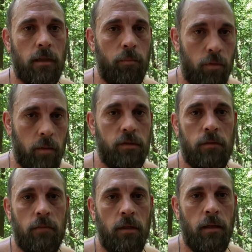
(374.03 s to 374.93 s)
I promise
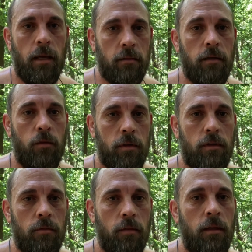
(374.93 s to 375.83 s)
you. I could tell you what to
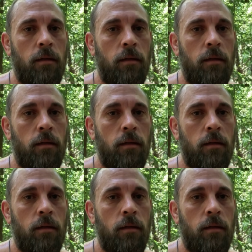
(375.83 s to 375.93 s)
do